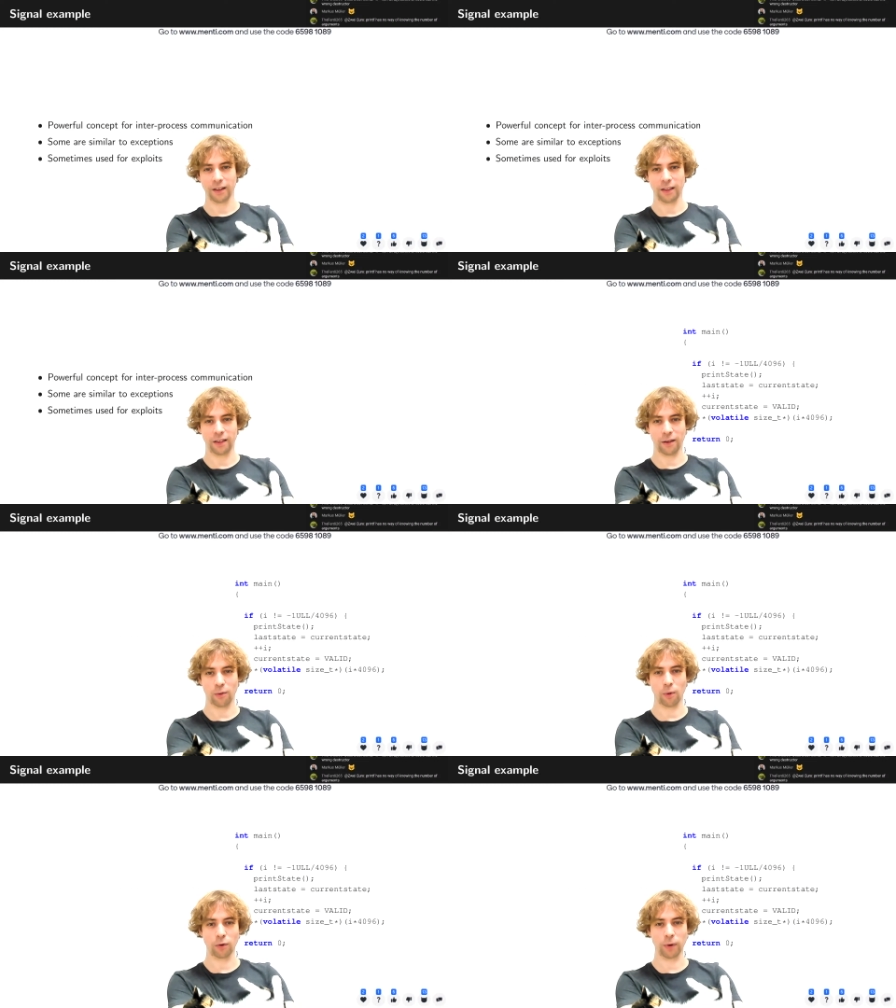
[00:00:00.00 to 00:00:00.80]

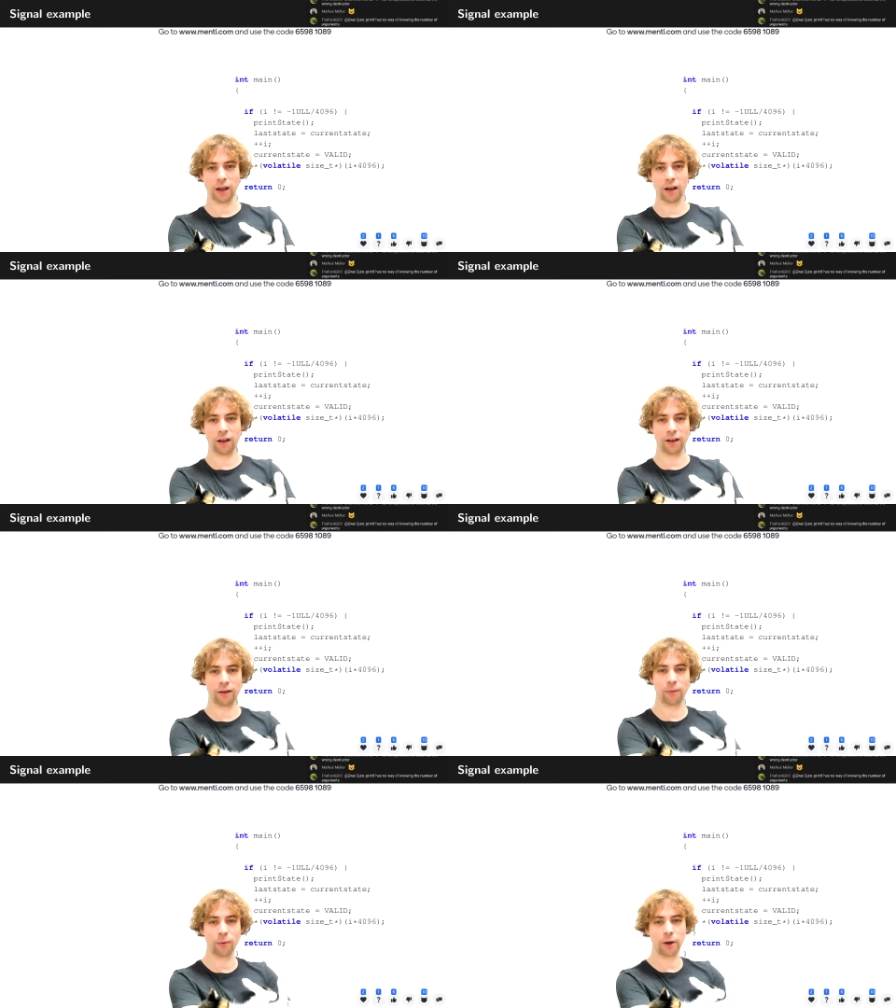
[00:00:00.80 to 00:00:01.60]
So what we are
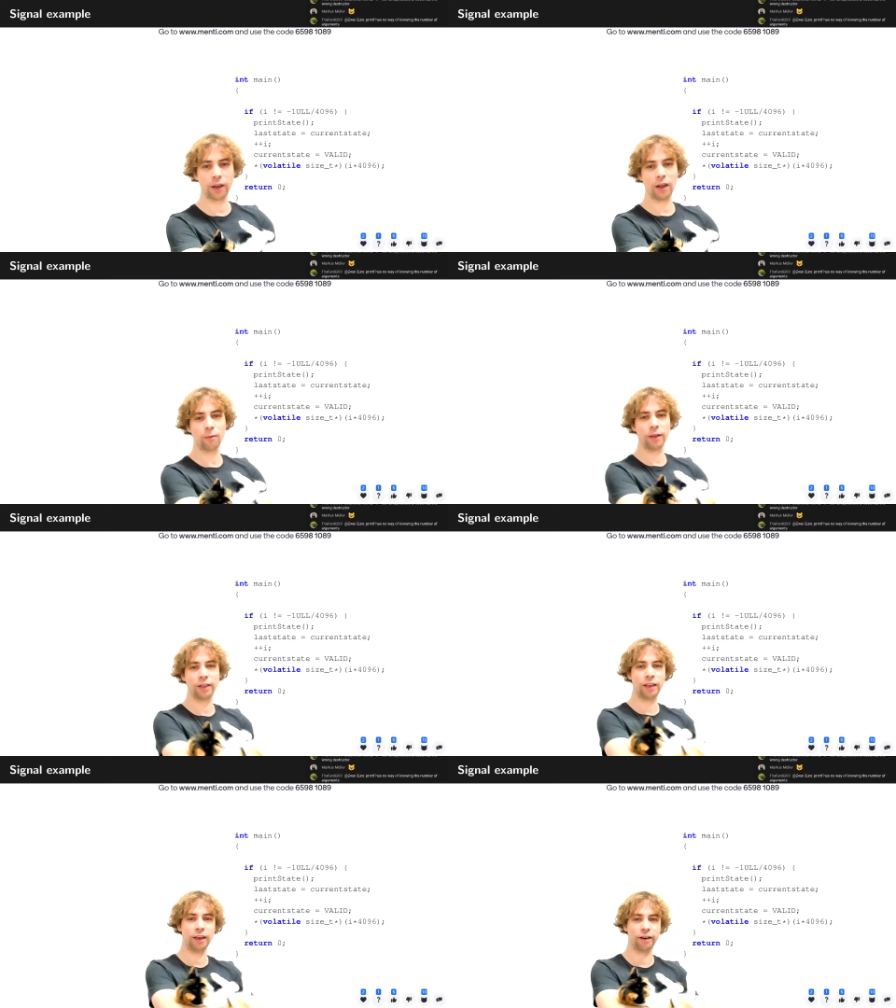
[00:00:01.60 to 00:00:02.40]
working
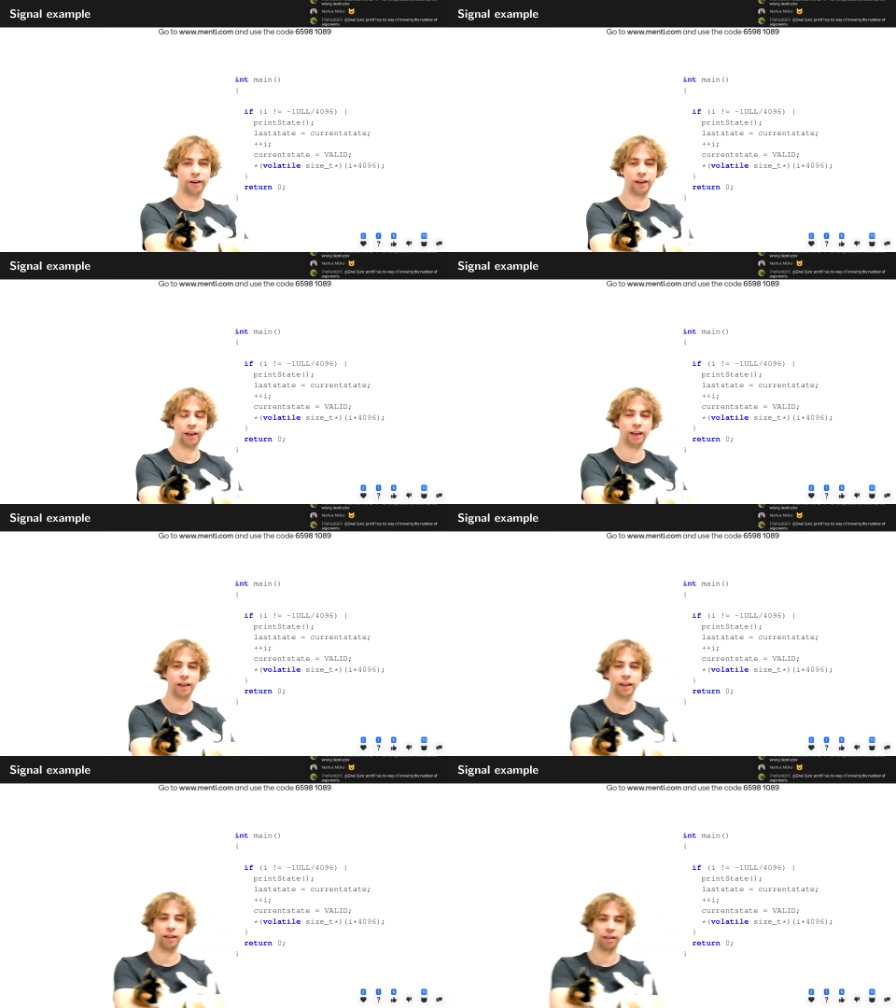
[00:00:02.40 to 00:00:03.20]
with here
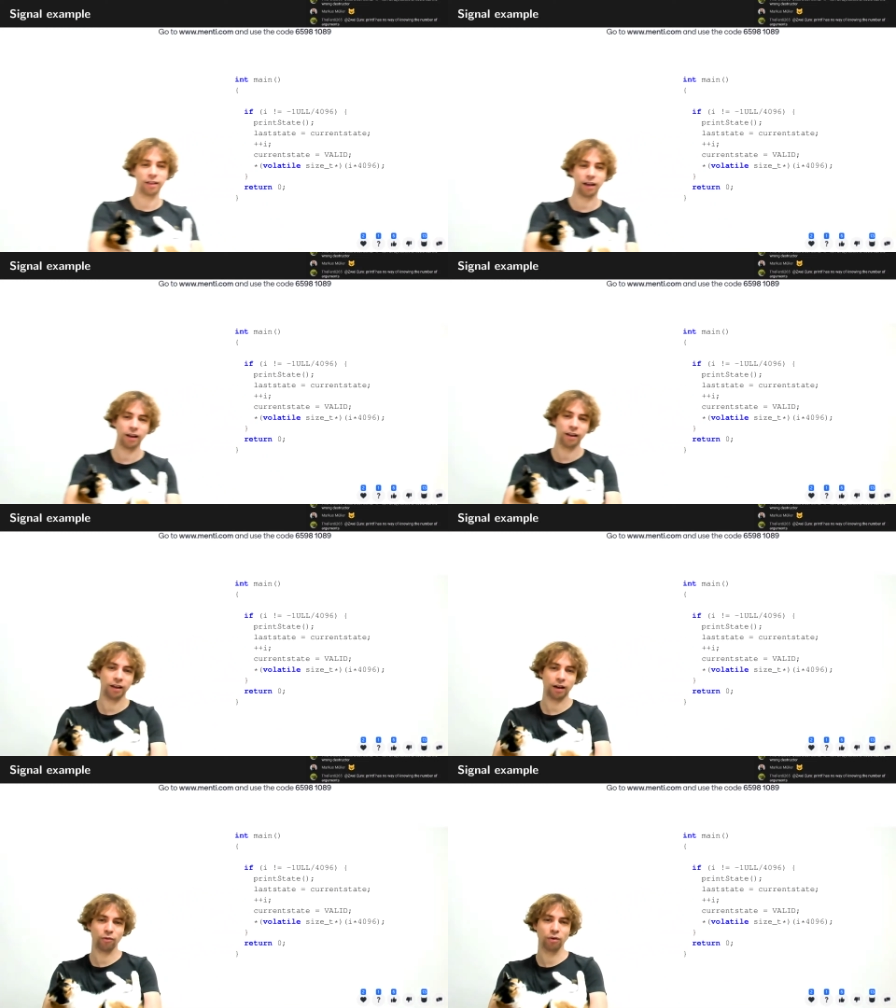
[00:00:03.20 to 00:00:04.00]
is,
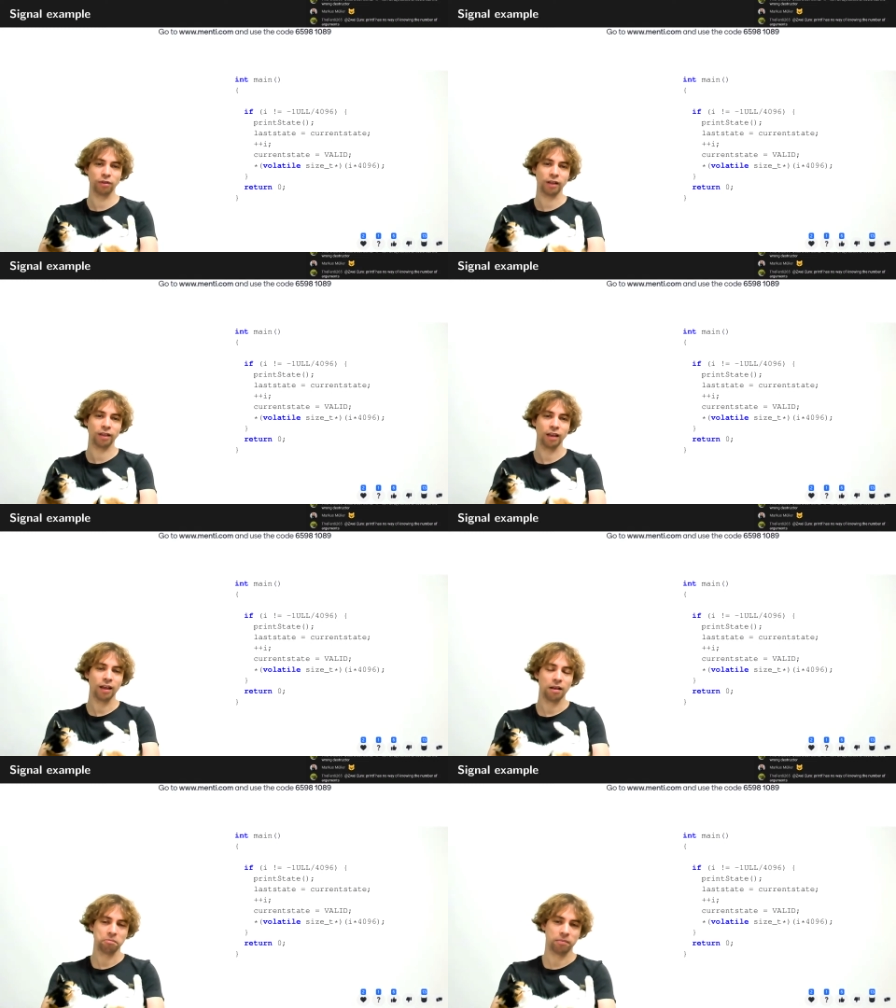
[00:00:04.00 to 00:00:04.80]
I wrote this
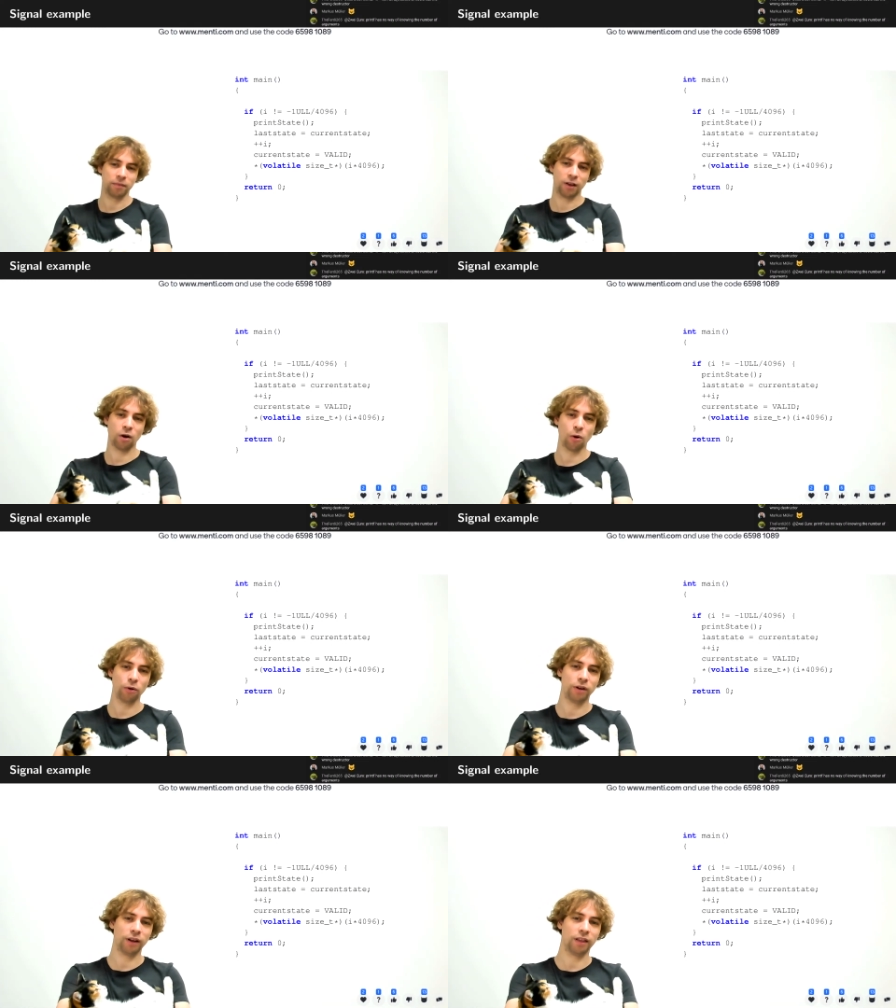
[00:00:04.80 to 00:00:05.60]

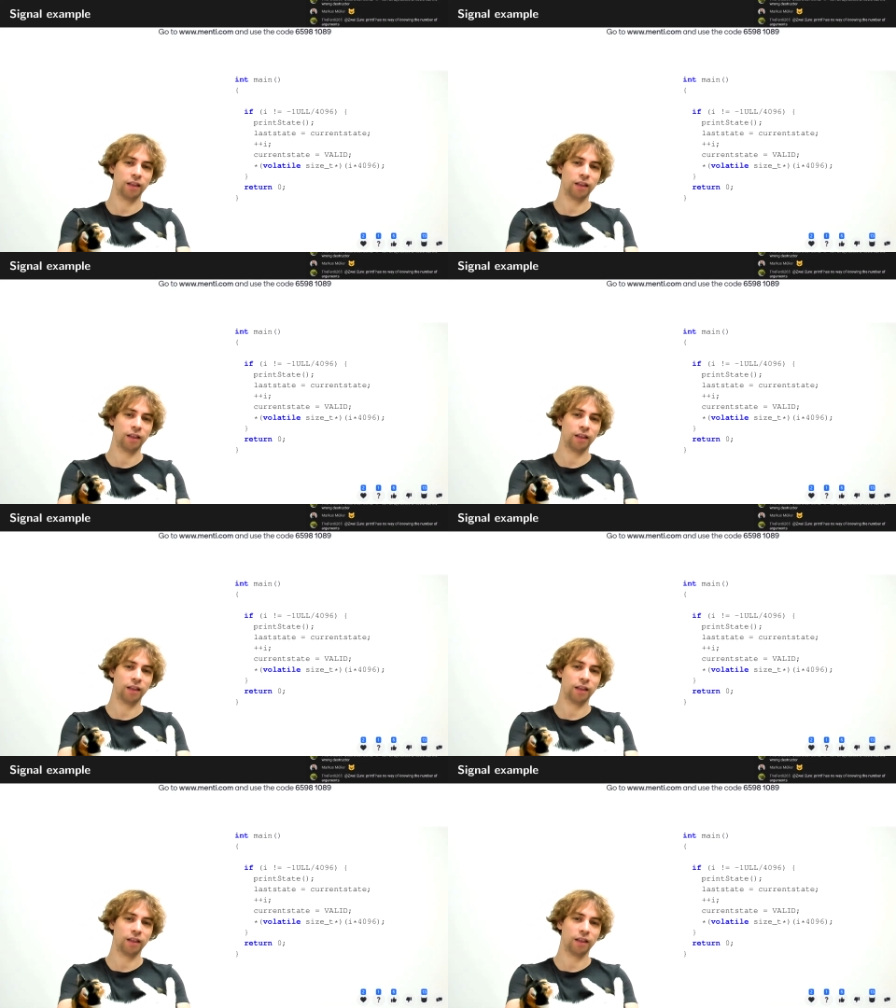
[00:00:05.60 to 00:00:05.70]
code.